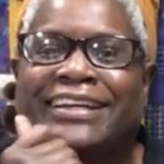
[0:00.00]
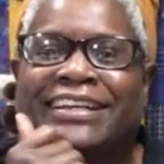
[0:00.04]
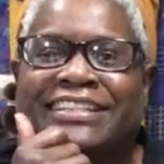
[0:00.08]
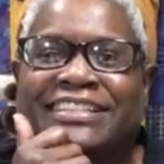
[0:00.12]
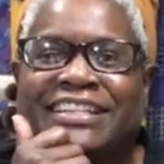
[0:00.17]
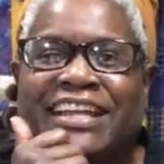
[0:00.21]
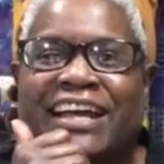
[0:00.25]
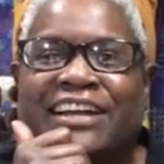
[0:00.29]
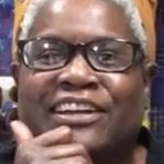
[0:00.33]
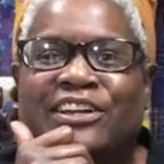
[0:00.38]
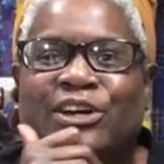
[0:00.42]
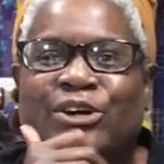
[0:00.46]
and
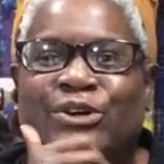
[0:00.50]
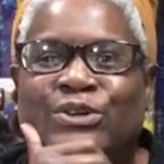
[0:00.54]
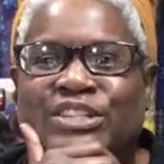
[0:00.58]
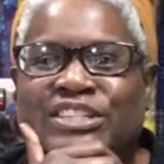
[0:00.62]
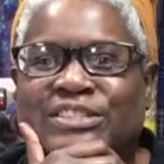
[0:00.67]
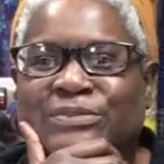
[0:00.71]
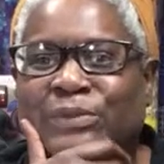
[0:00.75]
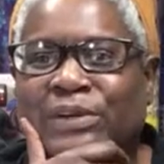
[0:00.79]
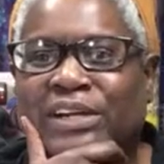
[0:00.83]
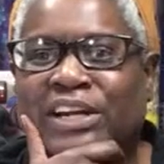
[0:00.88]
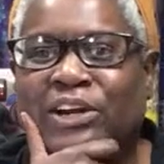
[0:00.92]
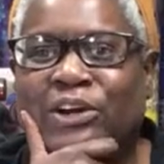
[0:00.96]
I
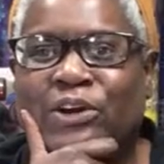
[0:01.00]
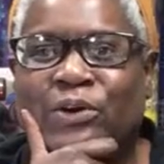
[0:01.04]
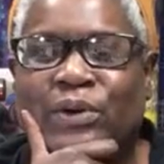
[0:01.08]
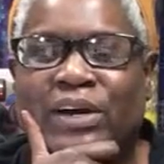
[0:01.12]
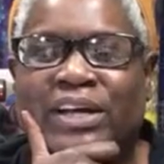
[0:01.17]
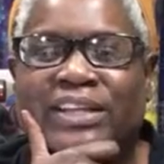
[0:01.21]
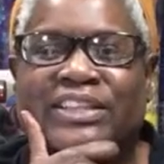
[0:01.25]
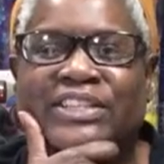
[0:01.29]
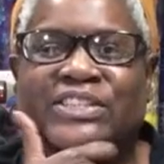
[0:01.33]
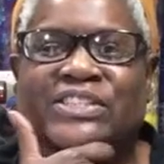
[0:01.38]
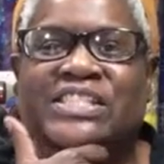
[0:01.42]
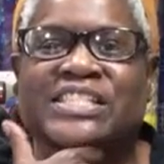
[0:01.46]
notice when I go
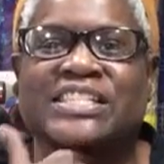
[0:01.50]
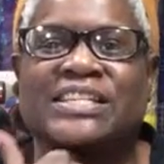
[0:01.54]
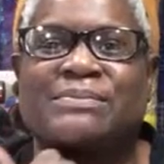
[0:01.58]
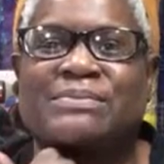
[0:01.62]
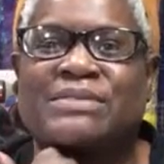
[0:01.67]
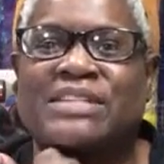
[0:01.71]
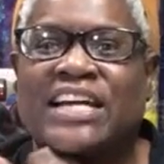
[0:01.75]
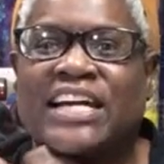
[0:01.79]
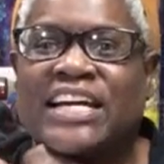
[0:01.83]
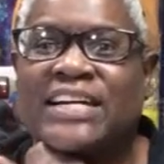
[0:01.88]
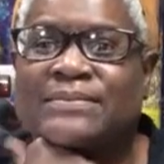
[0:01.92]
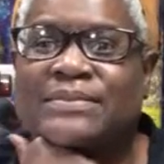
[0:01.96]
out there
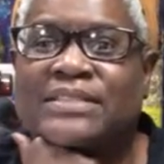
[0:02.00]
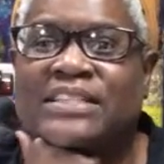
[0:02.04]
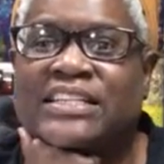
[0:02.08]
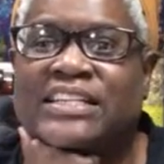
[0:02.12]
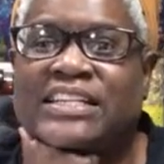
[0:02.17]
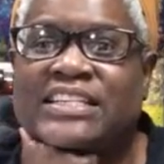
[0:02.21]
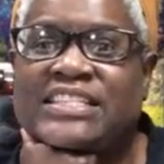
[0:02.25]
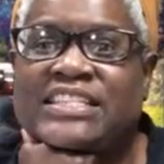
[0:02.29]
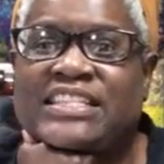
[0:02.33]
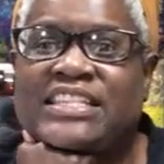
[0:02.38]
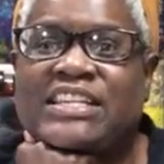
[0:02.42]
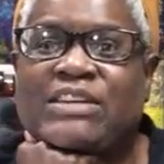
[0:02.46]
sometimes that
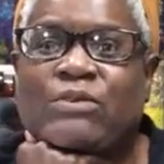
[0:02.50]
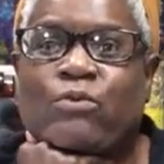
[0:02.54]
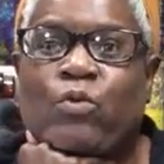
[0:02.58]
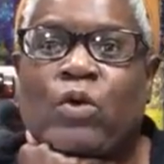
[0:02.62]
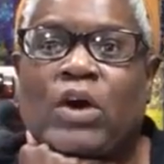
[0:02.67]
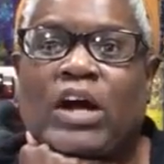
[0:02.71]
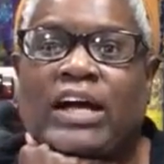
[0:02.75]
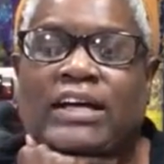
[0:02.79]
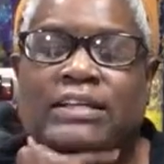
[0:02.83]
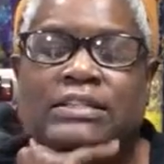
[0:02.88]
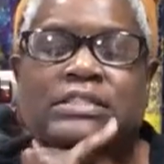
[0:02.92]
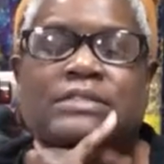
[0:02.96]
I see
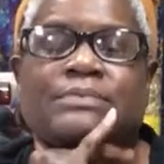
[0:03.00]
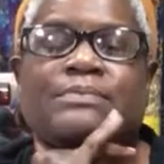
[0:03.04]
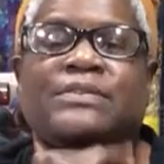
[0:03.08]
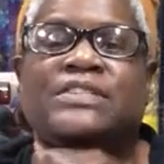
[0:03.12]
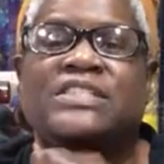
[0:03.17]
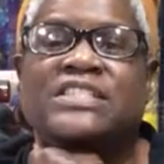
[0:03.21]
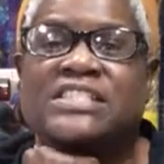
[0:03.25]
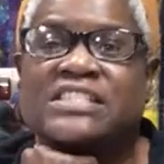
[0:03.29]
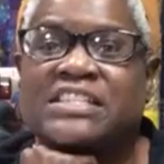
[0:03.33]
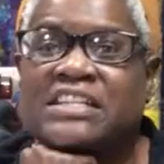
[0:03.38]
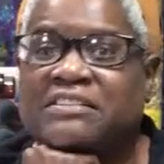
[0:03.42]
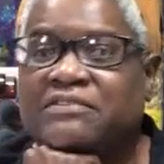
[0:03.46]
wasps
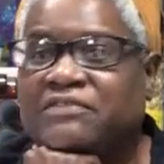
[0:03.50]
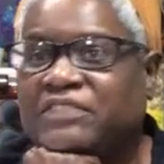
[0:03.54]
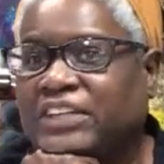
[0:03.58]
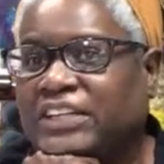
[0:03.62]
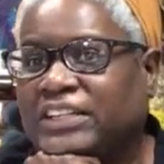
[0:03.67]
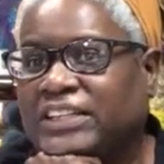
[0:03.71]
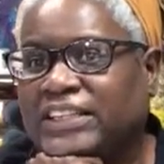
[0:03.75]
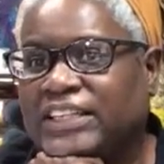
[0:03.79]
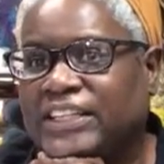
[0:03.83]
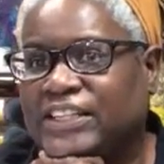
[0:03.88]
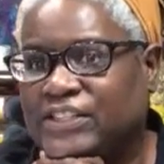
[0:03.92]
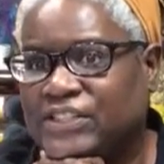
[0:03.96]
and stuff
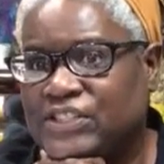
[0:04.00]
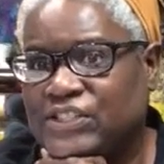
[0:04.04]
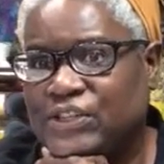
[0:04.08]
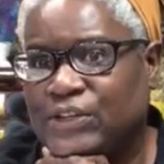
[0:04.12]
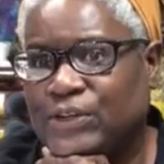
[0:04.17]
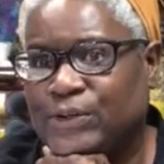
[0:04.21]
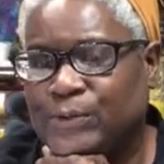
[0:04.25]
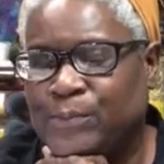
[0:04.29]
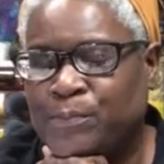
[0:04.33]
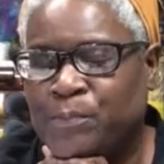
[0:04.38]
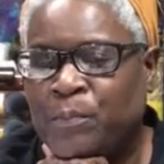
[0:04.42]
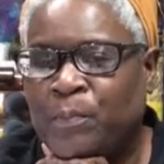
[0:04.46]
out there.
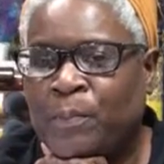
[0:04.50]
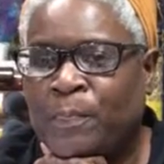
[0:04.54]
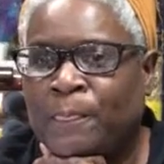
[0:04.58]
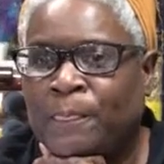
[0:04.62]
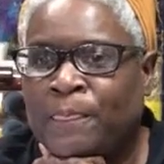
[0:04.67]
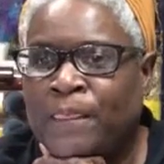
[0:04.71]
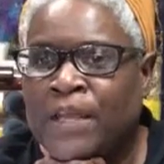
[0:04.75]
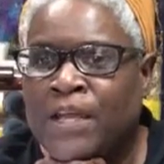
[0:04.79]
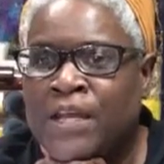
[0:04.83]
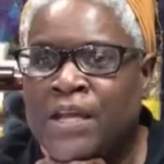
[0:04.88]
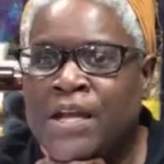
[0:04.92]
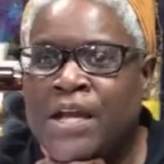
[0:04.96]
So
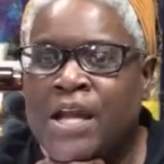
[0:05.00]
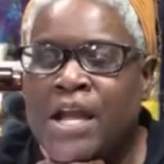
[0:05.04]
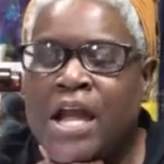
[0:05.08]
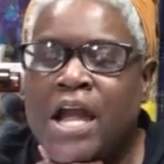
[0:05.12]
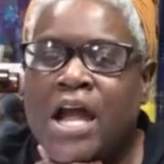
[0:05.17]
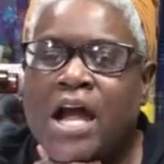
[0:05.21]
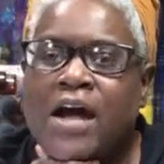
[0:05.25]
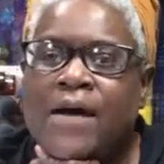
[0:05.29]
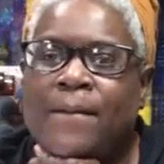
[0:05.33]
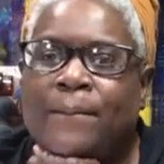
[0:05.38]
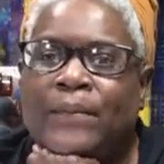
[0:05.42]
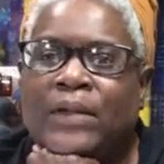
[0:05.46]

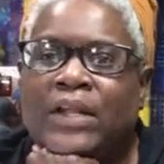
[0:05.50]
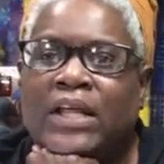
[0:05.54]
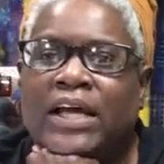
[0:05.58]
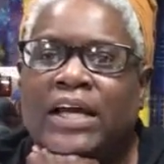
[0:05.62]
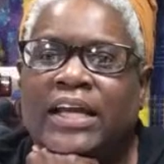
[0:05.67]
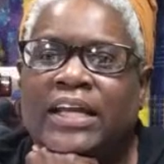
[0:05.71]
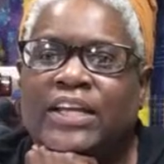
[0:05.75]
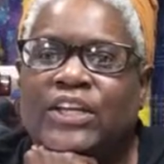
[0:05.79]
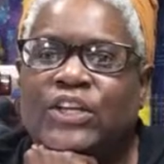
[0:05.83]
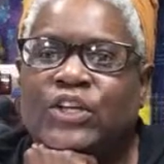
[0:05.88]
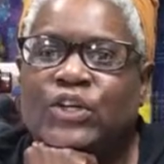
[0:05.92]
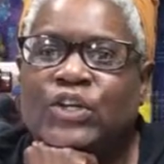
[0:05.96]
I'm
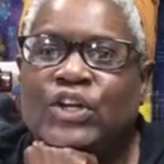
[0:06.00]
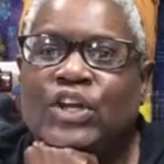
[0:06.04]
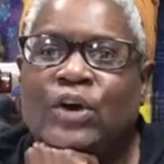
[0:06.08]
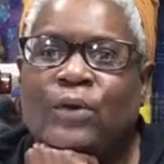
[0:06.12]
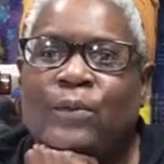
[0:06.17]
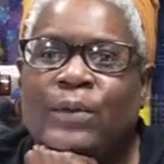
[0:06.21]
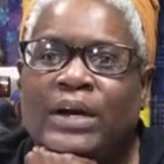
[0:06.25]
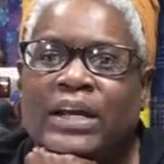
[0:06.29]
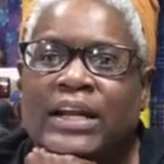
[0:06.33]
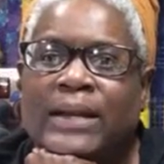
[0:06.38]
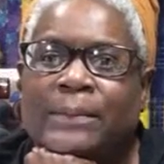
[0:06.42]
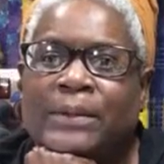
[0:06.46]
like, you know
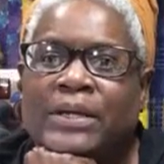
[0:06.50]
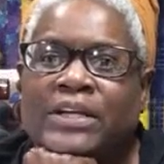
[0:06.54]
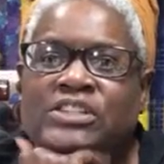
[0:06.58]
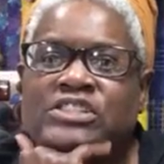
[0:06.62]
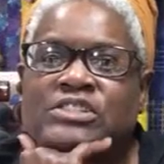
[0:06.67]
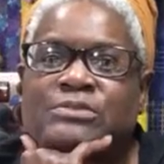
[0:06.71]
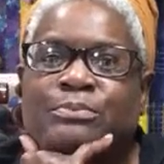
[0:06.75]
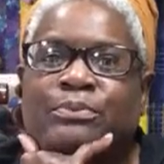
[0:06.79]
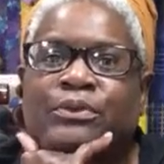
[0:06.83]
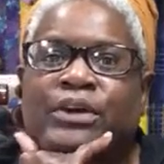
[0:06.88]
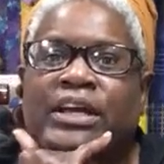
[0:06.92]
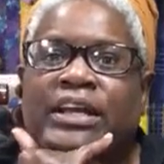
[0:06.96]
what? I'm going to
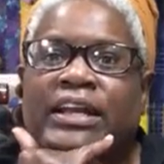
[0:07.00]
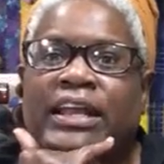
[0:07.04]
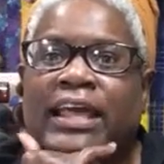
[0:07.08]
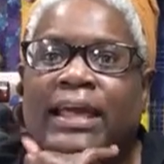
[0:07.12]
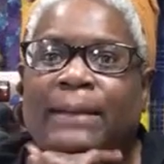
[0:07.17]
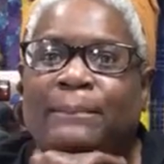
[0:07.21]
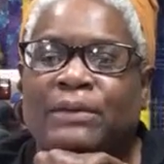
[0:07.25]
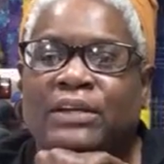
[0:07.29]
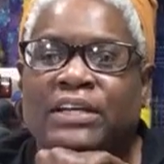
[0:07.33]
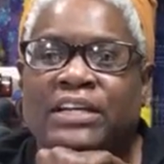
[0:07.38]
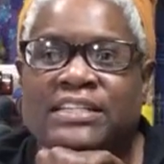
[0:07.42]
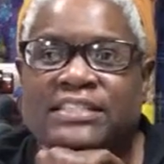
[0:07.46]
spray
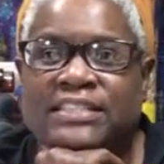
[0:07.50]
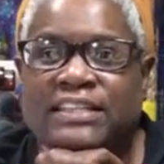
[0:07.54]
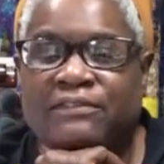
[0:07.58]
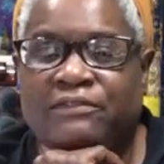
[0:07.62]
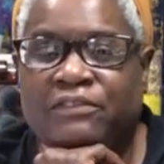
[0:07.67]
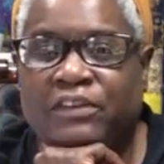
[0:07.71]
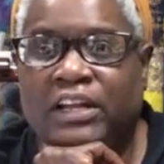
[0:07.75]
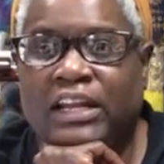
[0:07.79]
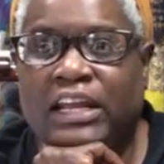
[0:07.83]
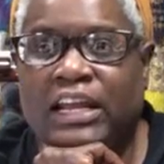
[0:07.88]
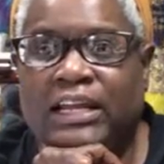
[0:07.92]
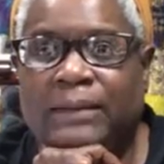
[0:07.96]
that because I
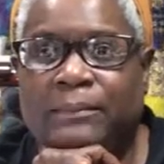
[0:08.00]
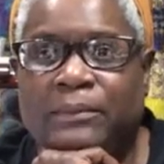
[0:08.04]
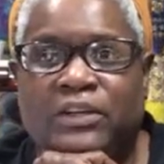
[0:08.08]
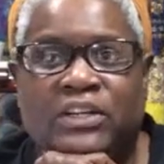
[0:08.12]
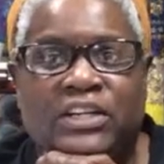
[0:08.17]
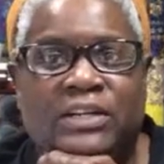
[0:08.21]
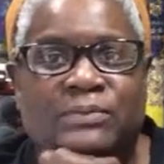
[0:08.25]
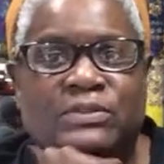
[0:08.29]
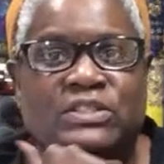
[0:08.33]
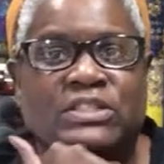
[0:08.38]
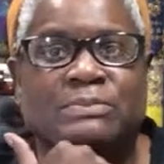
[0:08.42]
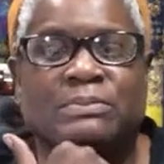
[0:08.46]
feel like I'm going
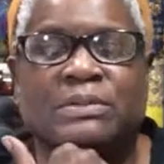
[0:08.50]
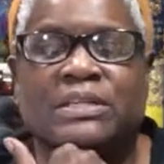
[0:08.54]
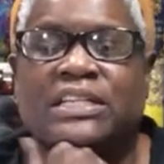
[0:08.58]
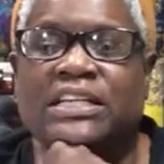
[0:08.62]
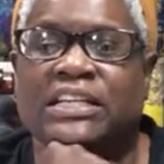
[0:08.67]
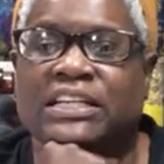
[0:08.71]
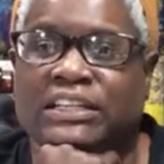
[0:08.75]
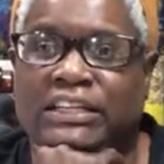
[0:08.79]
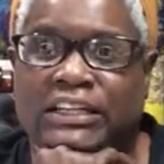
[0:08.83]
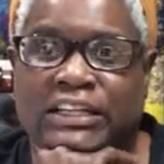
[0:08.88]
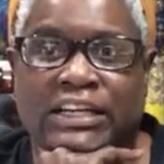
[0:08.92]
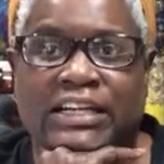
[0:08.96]
to be
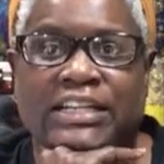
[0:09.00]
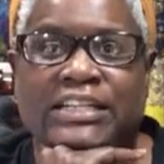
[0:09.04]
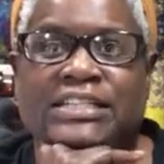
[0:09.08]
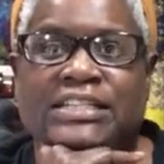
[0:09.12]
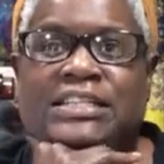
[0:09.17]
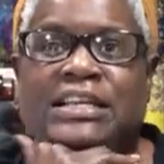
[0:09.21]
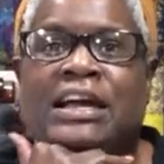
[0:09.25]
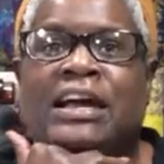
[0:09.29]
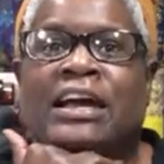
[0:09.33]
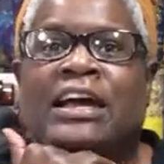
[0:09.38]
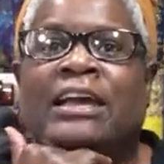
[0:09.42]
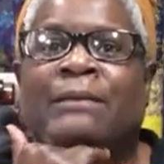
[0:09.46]
spending a lot of
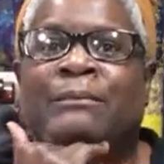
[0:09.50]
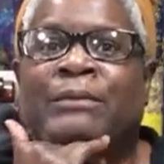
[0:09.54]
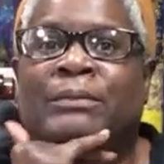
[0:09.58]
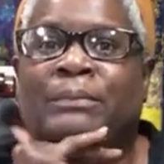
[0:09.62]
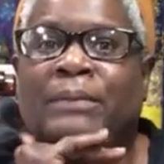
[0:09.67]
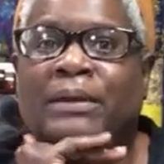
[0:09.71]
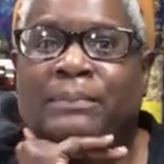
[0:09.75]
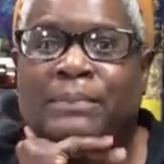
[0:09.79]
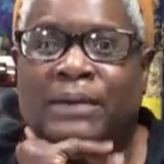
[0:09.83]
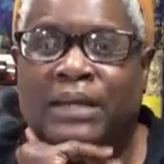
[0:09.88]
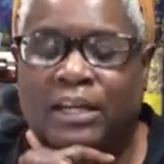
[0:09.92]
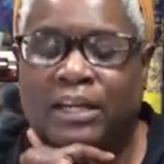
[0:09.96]
time in
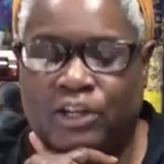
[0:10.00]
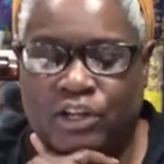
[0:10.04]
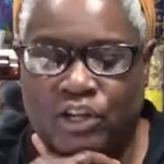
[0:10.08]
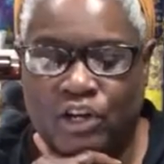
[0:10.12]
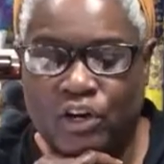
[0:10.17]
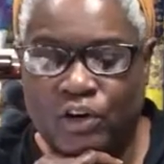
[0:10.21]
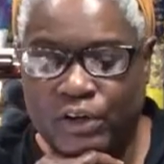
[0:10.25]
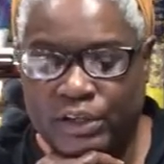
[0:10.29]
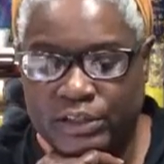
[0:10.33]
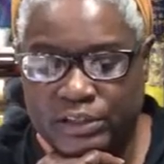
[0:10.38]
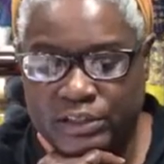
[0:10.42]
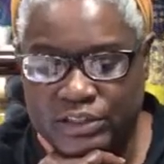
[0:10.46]
my
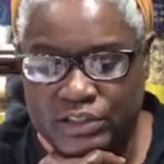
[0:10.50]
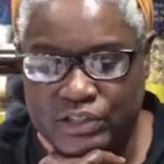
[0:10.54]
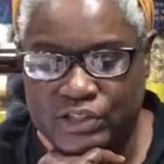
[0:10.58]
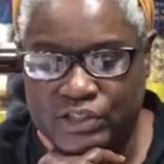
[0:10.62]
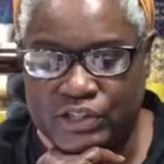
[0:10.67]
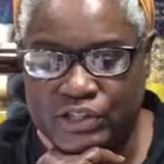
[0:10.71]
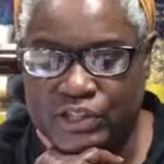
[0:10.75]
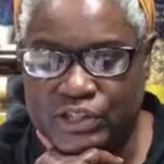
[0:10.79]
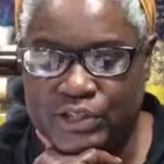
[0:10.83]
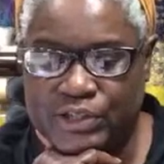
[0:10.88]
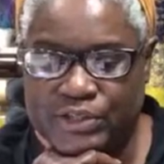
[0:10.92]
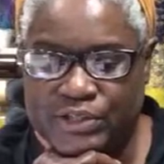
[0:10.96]
backyard this
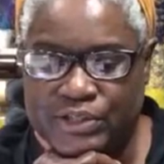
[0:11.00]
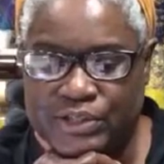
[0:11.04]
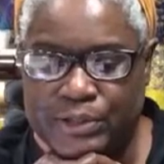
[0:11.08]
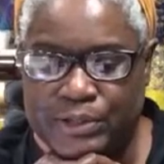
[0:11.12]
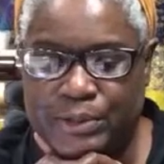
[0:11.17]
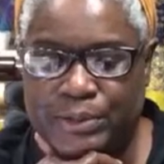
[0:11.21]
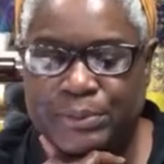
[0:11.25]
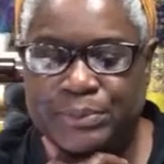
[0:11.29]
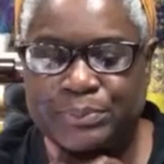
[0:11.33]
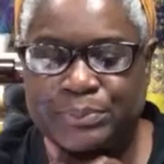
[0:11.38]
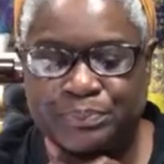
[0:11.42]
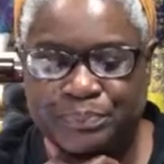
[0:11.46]
year.
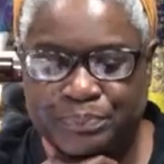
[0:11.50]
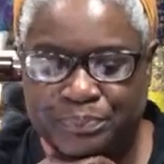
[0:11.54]
So